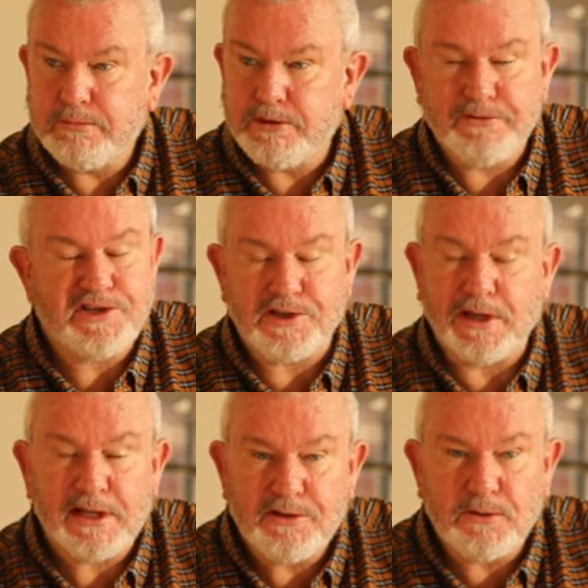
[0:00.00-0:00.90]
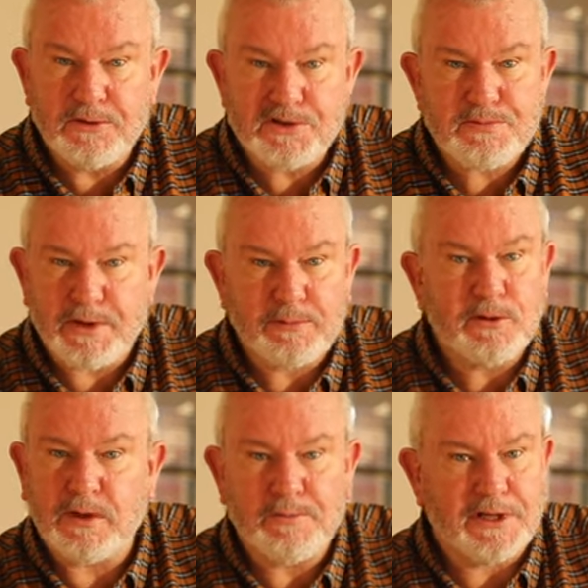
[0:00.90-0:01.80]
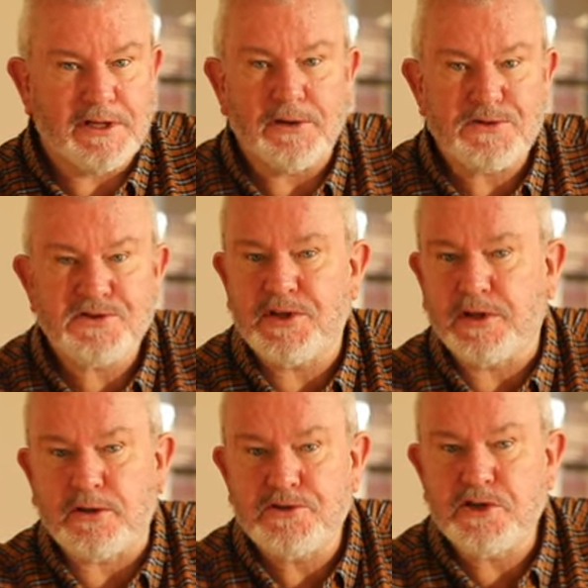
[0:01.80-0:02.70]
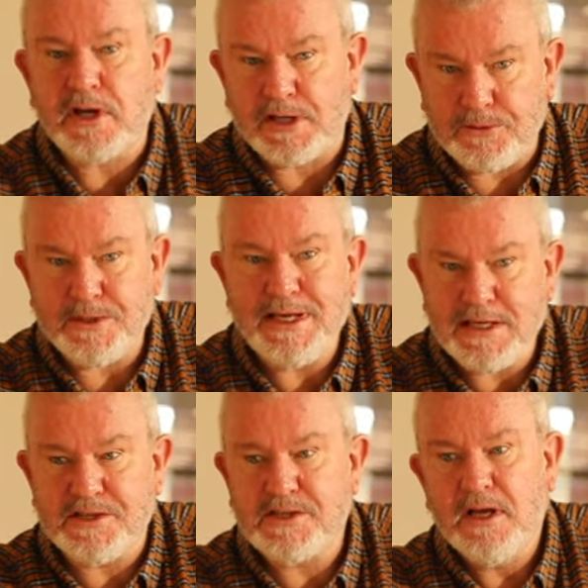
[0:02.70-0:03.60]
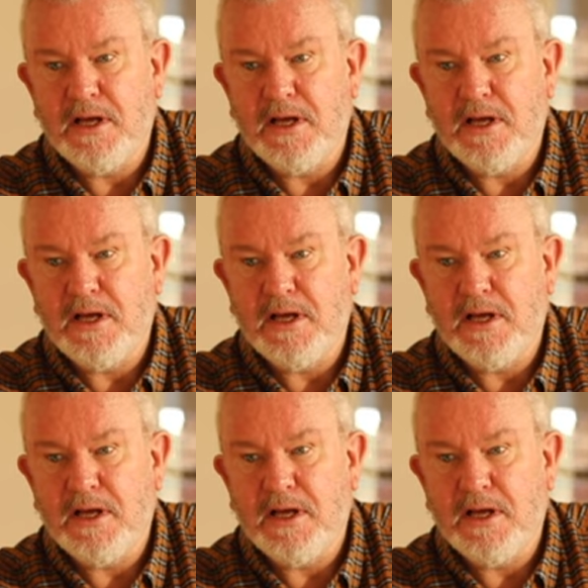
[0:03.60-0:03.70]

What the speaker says: provincial landowners, people who had big houses in the country and then needed